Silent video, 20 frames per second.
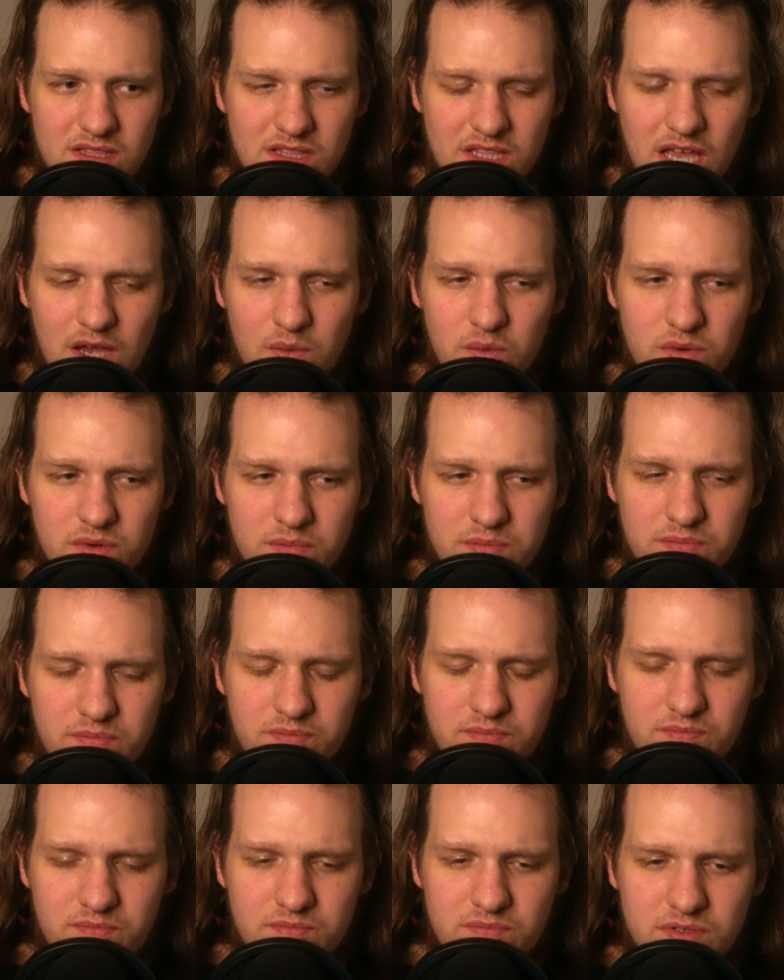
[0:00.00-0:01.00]
they would
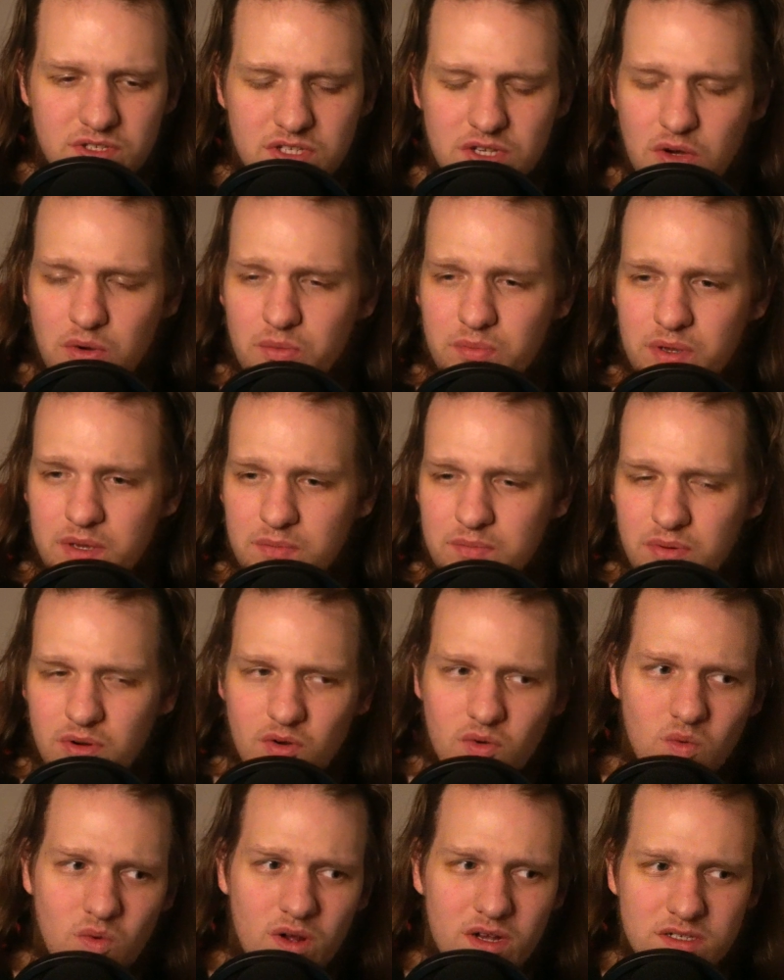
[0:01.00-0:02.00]
still be
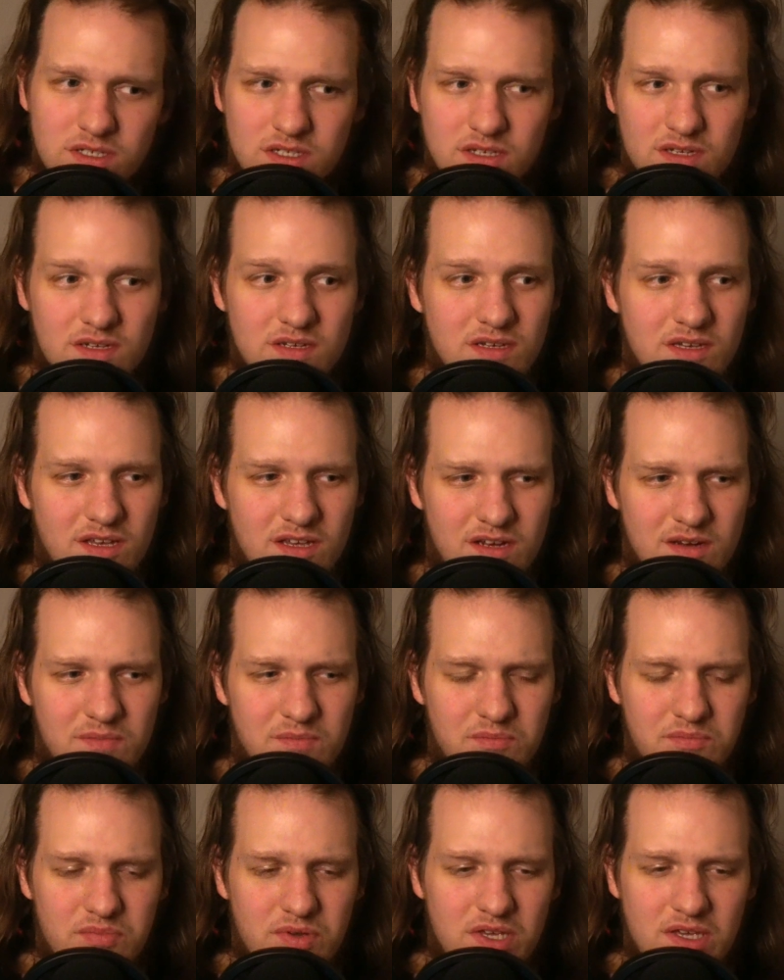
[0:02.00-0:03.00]
progressing
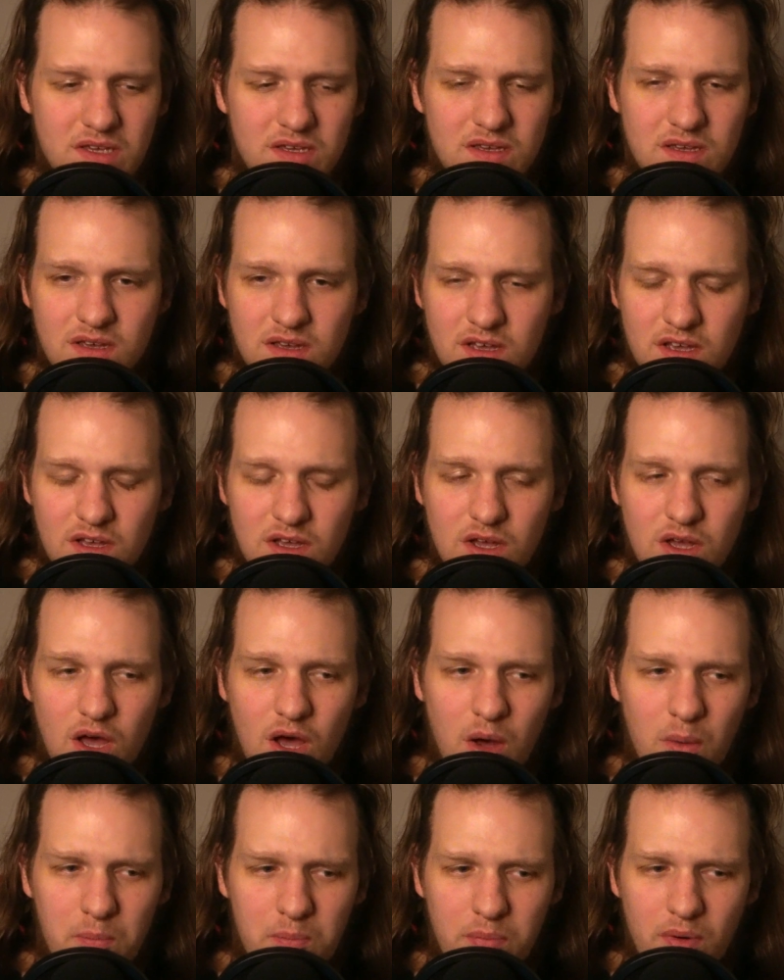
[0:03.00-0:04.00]
and be
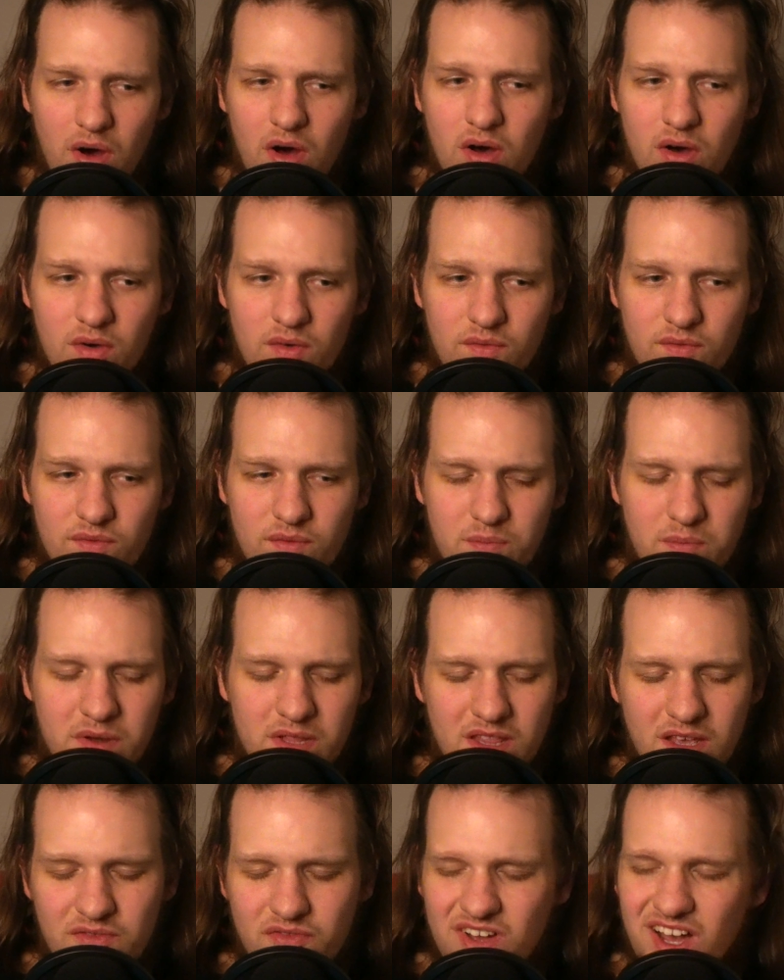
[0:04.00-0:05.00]
above,
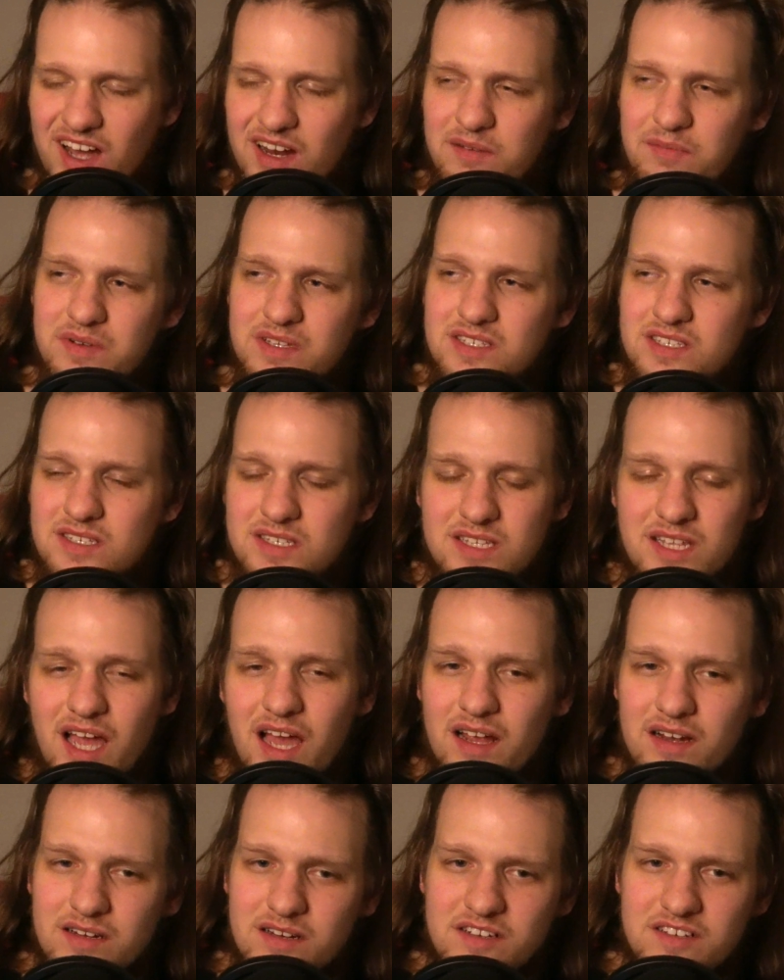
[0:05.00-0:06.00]
but they've kind of been
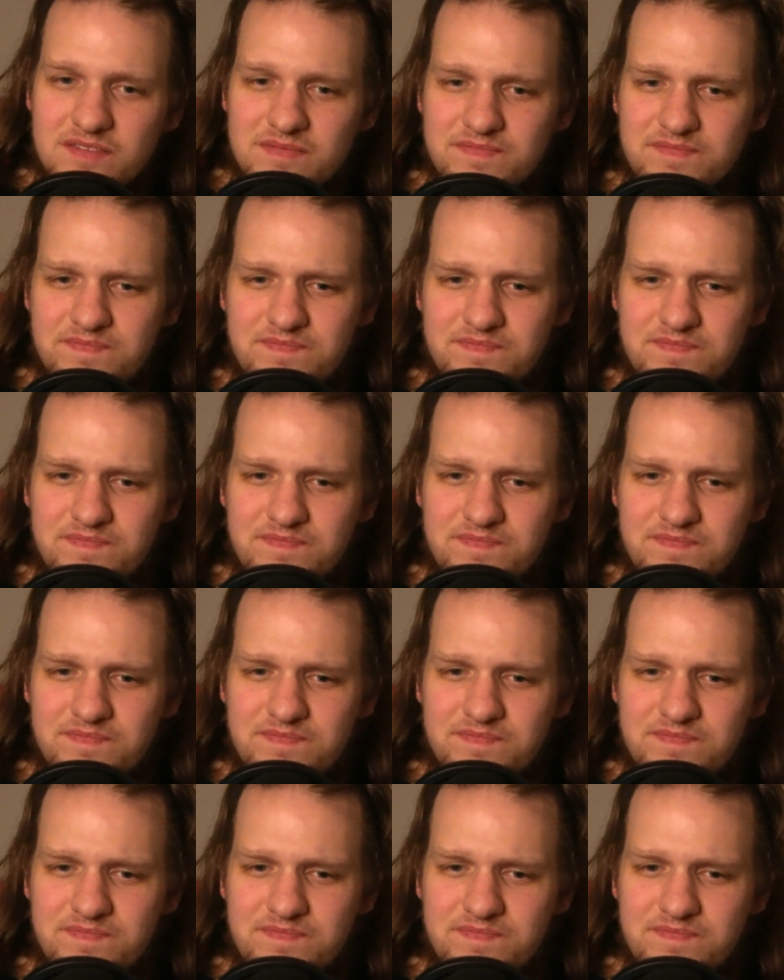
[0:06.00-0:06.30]
stagnant.